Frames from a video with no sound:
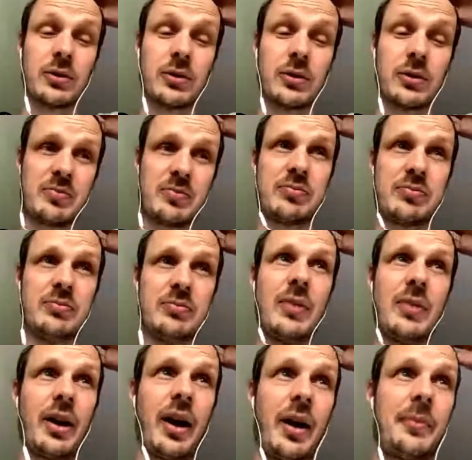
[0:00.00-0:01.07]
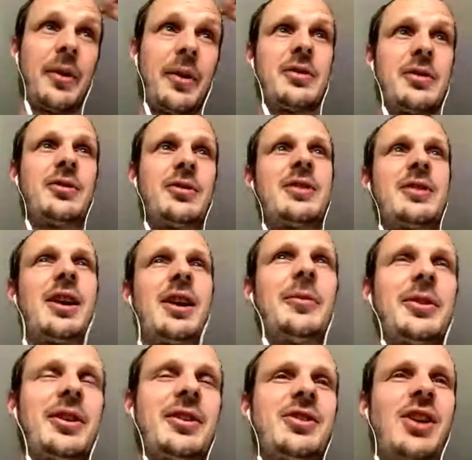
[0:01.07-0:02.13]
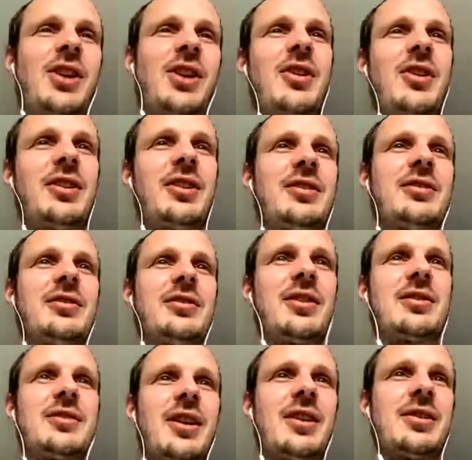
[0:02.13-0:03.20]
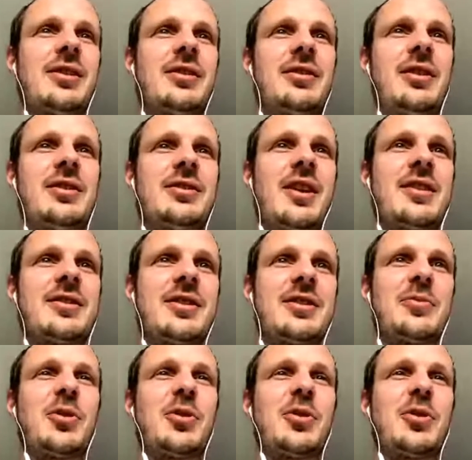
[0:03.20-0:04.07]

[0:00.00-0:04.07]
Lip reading: So that's, I'm not sure exactly what the exchange rate these days is,